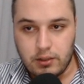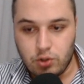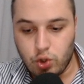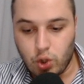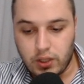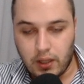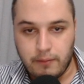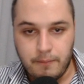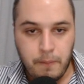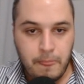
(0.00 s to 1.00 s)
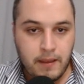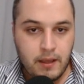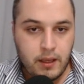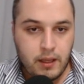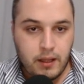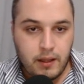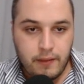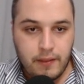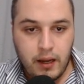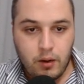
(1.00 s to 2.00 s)
total.
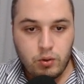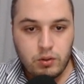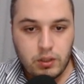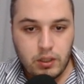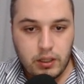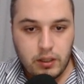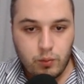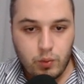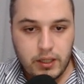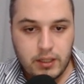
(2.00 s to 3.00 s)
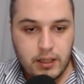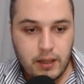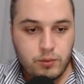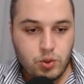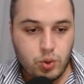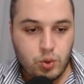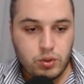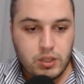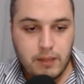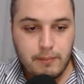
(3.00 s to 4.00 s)
Now, when it comes to
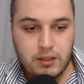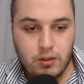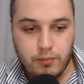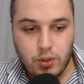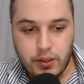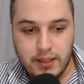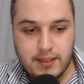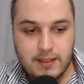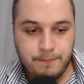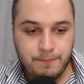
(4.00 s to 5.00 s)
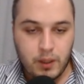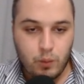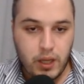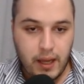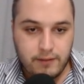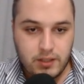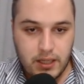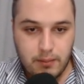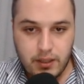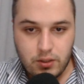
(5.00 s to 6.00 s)
3-bedroom units, we have
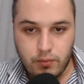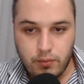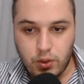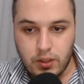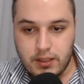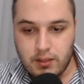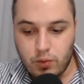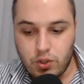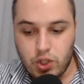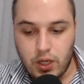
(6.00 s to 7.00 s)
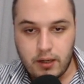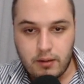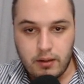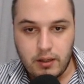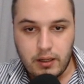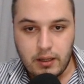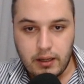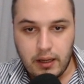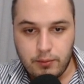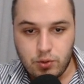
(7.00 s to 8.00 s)
3-bedroom units which are
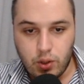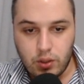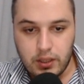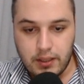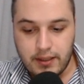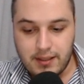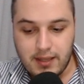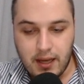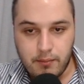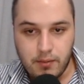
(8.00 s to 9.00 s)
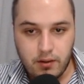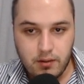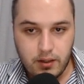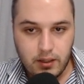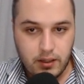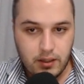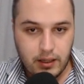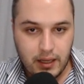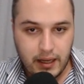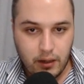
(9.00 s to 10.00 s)
absolutely the same
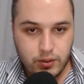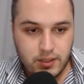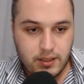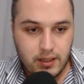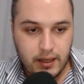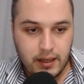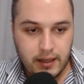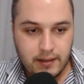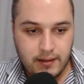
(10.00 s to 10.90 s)
layouts, and